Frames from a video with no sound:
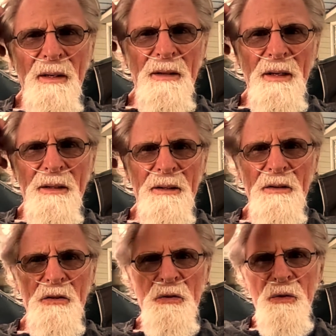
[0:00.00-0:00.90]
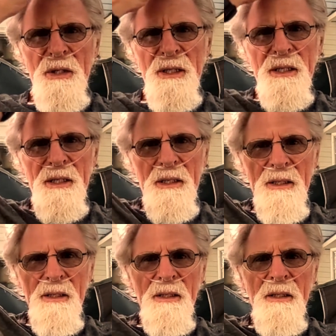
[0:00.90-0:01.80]
that the tree
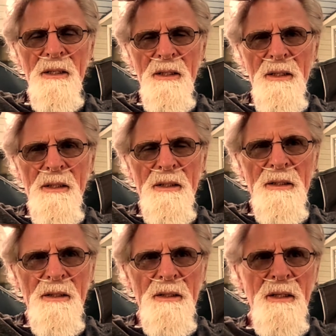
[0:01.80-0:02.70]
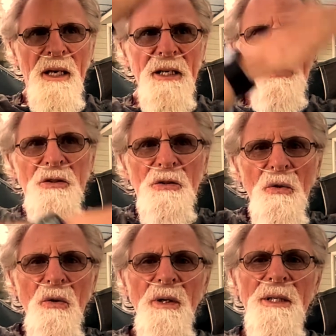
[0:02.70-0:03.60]
had a
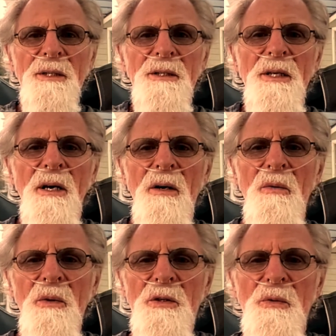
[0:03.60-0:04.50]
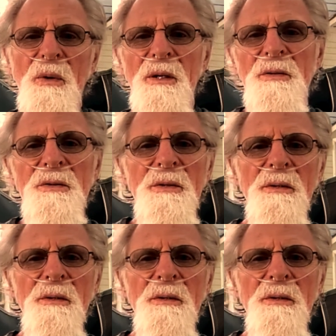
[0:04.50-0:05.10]
story to tell, which was